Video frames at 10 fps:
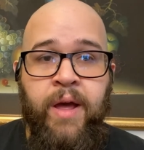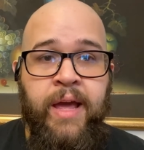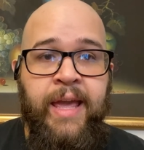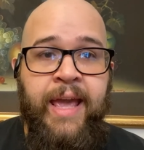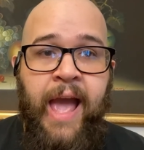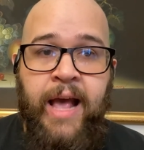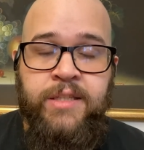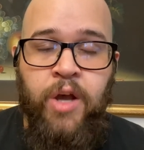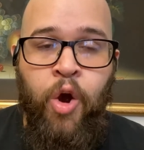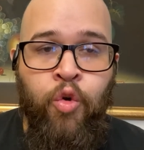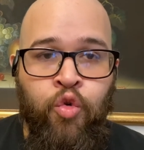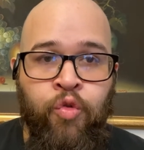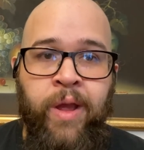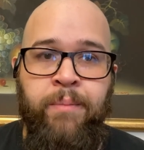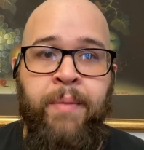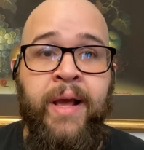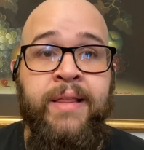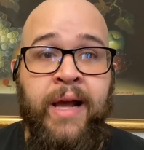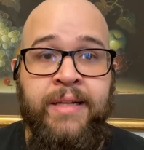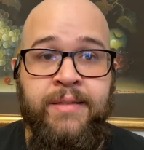He has a great
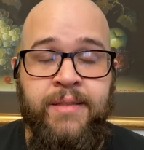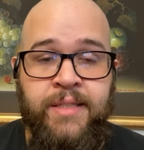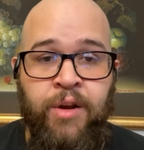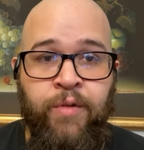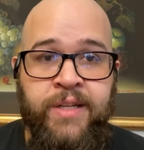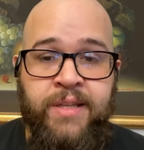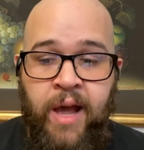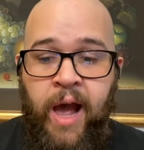mainline series.